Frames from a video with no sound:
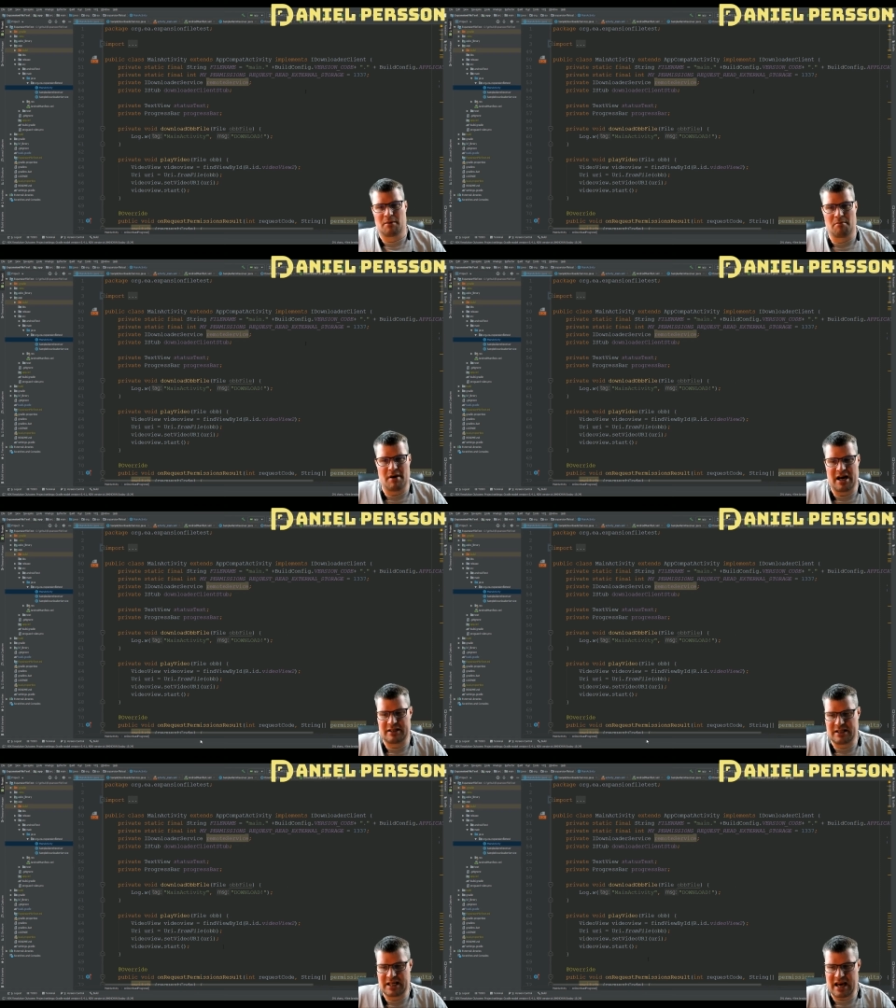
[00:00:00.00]

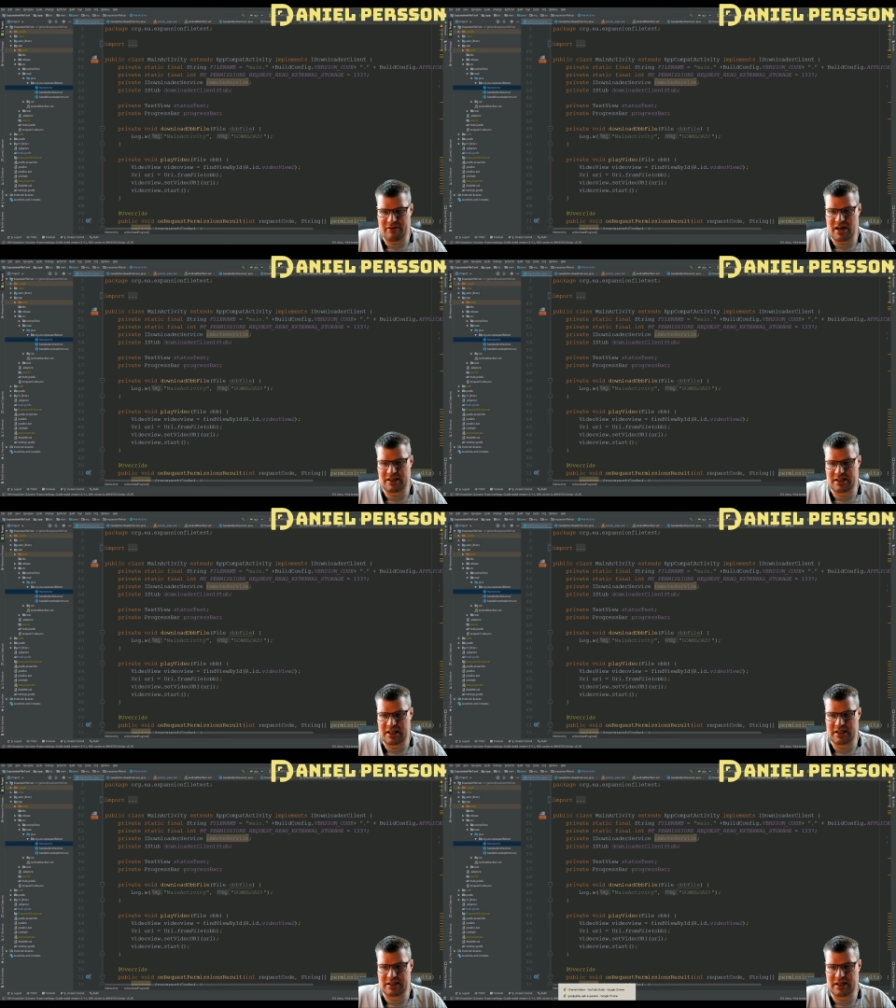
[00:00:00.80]
but the caveat
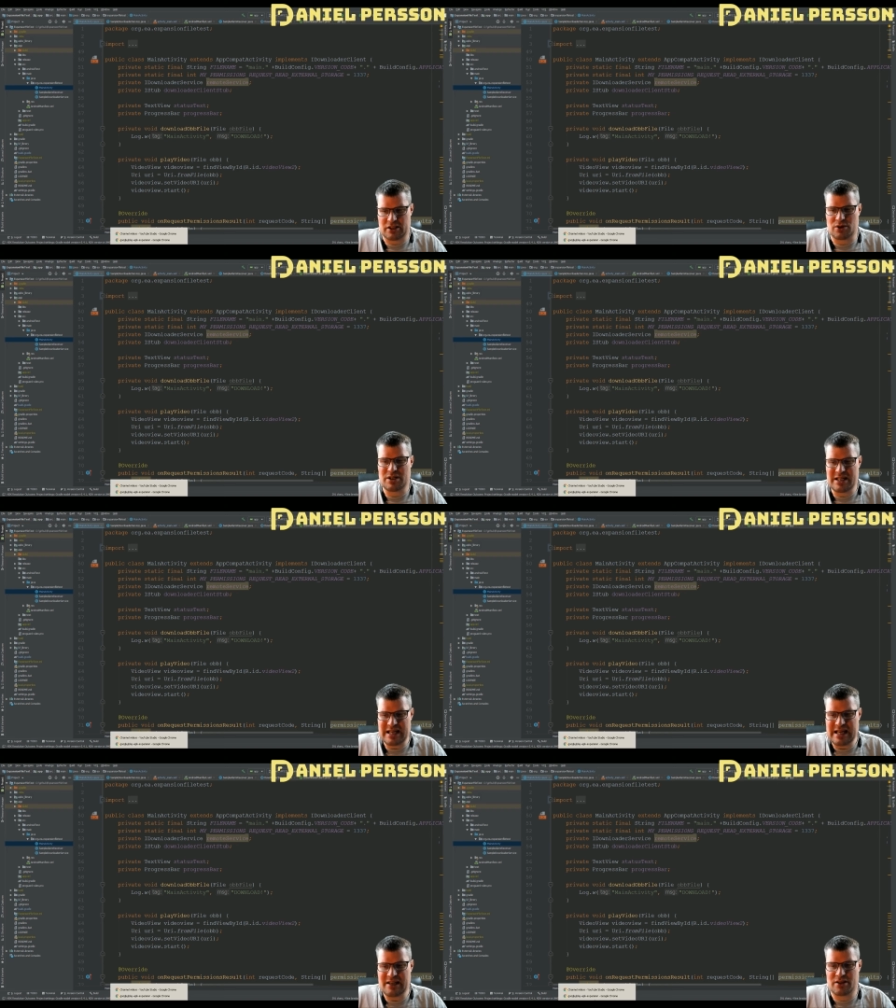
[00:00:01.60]
is that you
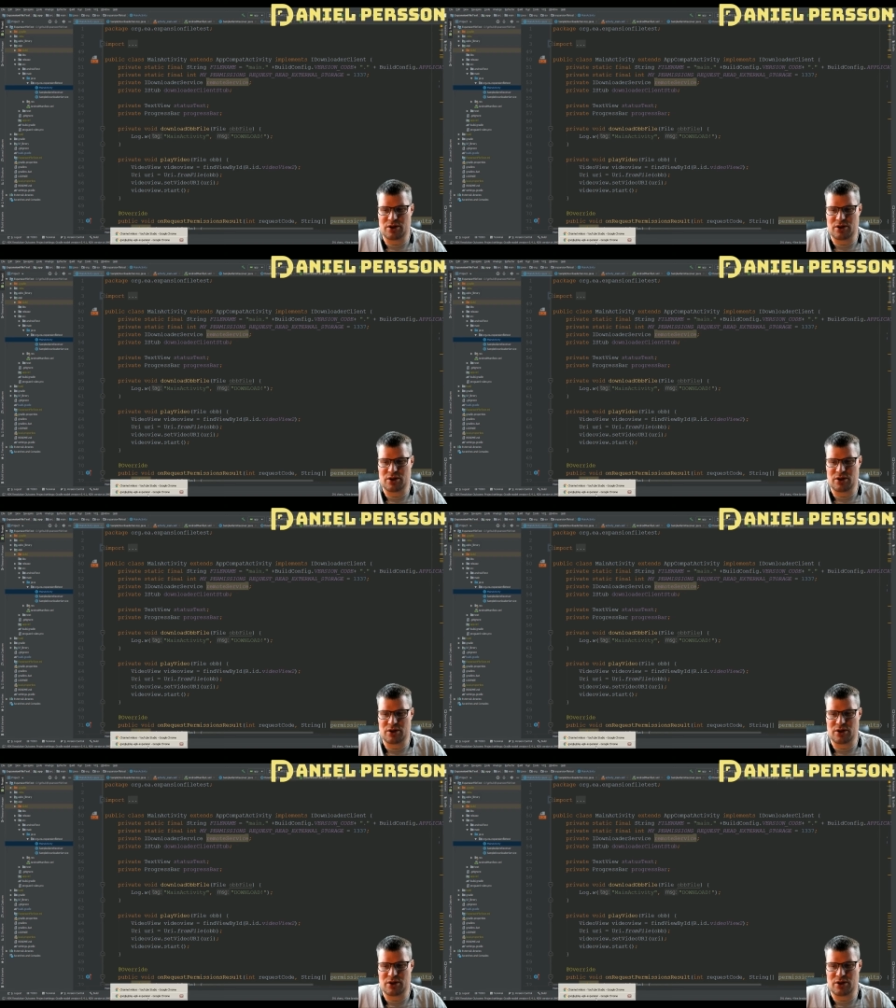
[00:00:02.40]
need to